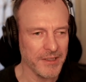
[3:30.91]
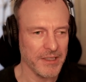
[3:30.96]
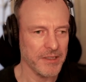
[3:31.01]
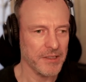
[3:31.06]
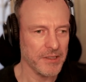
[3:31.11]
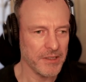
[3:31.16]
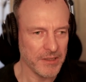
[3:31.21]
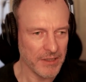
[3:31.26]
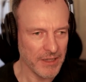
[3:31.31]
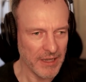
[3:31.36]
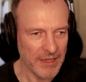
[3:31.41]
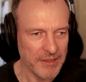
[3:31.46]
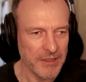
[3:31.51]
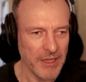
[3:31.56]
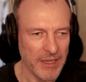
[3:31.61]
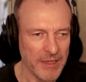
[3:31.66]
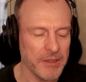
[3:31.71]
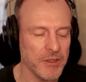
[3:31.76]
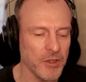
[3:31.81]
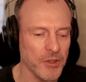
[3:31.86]

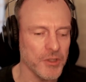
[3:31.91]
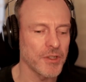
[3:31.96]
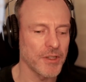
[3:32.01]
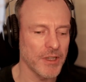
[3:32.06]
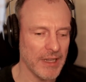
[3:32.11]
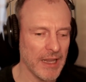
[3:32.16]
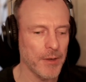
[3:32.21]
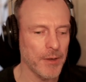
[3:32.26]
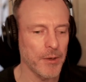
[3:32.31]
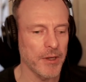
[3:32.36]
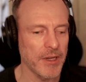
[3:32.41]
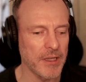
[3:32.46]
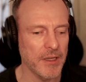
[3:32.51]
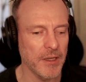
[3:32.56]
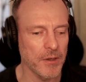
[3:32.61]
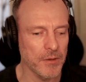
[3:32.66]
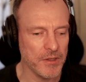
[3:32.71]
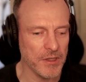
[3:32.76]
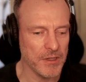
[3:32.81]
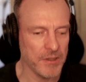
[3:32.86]
It doesn't allow an
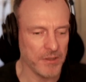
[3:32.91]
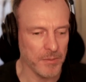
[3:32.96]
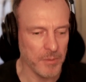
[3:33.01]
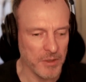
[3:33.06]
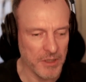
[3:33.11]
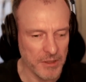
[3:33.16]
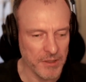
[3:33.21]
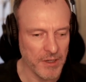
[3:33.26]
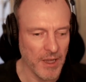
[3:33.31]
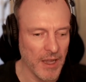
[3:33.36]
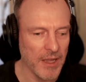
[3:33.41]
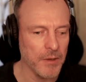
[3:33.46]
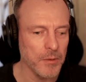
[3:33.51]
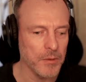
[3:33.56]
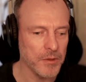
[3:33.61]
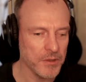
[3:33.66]
ecosystem to scale.